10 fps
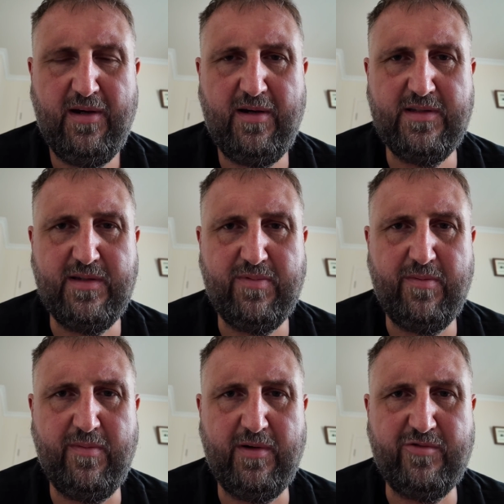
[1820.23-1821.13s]
I'd say,
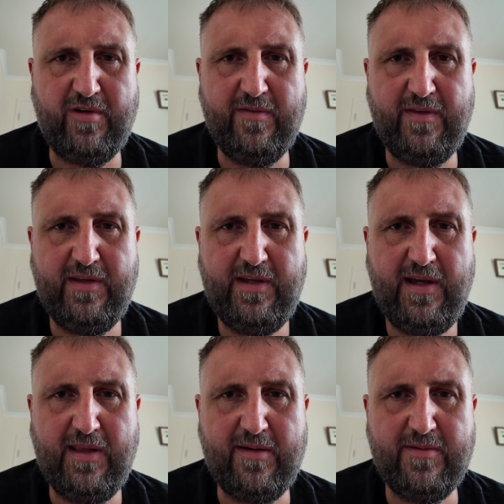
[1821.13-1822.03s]
probably my drive of the
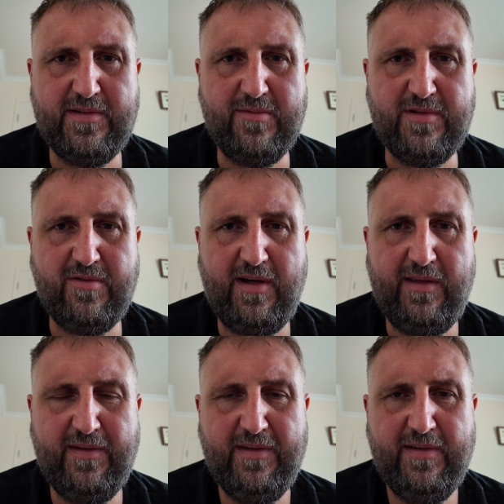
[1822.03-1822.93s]
day. It was great.